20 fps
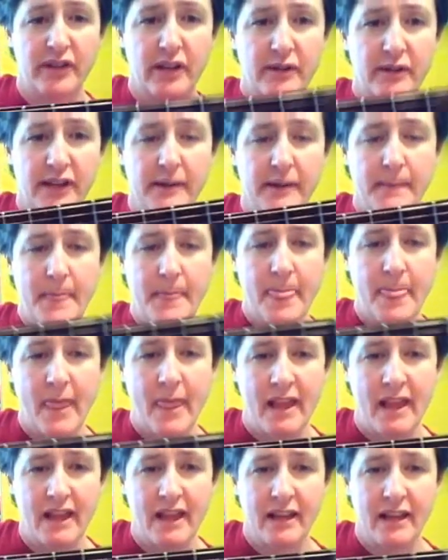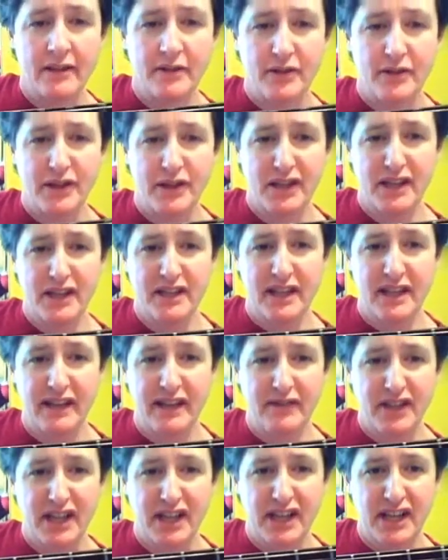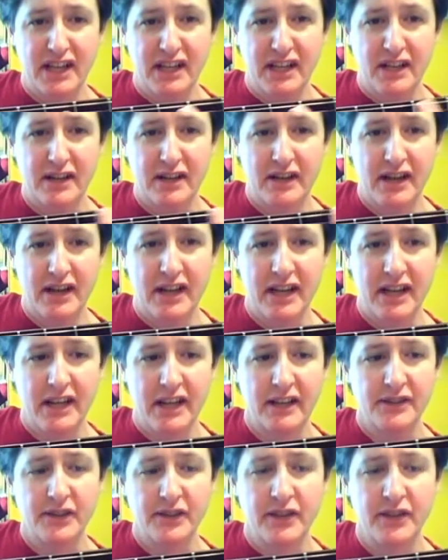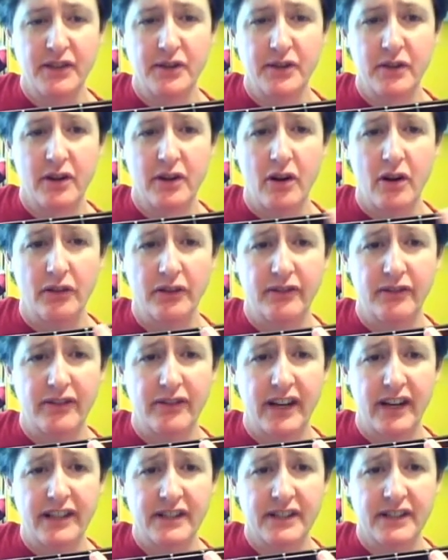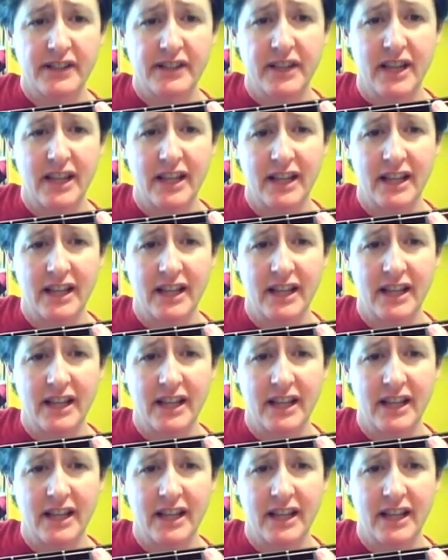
There we go. I'm going to navigate here. So these are called the frets.